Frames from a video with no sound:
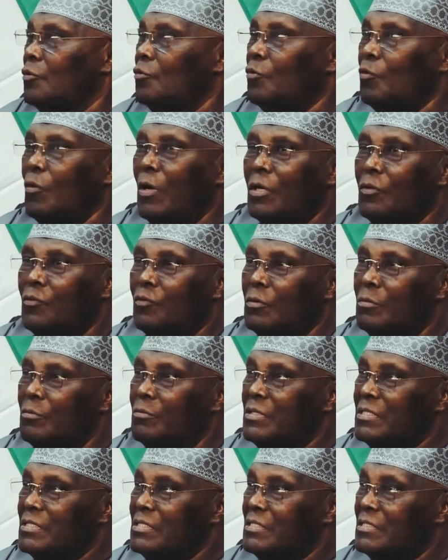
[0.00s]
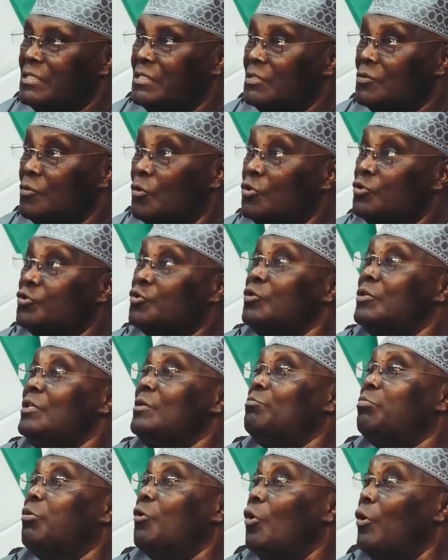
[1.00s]
who are doing businesses, also
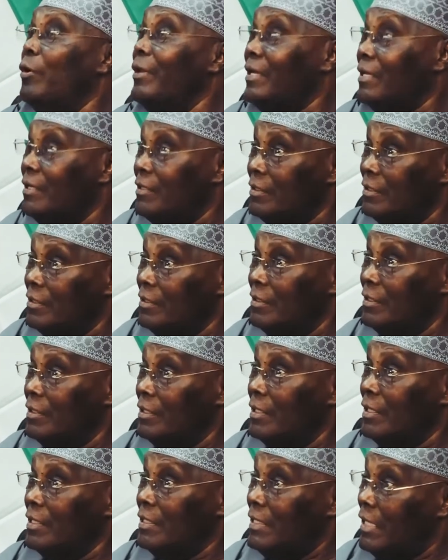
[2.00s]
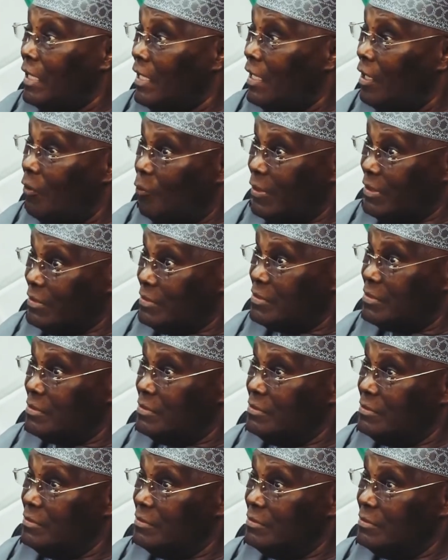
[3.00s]
employing younger
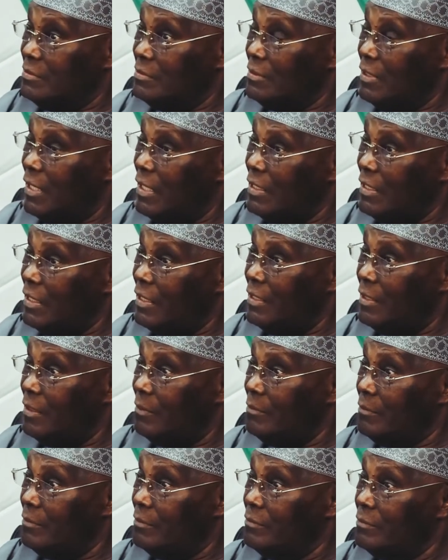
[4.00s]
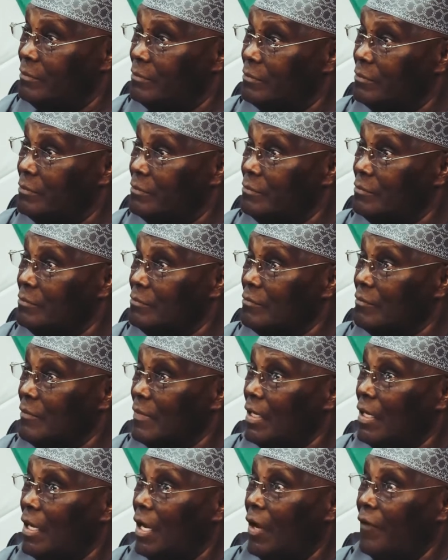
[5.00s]
ones under them,
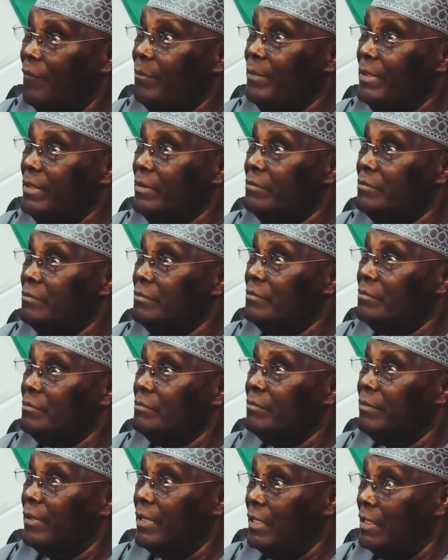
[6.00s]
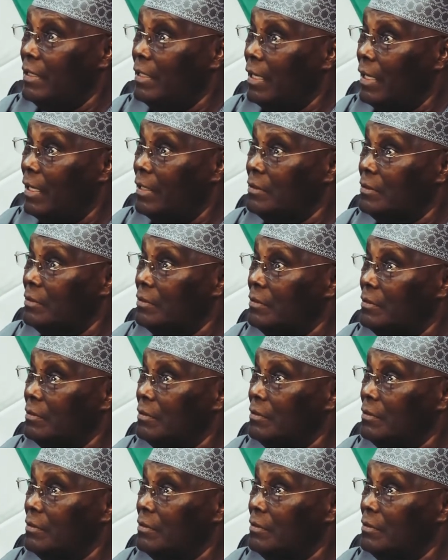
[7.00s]
have been rendered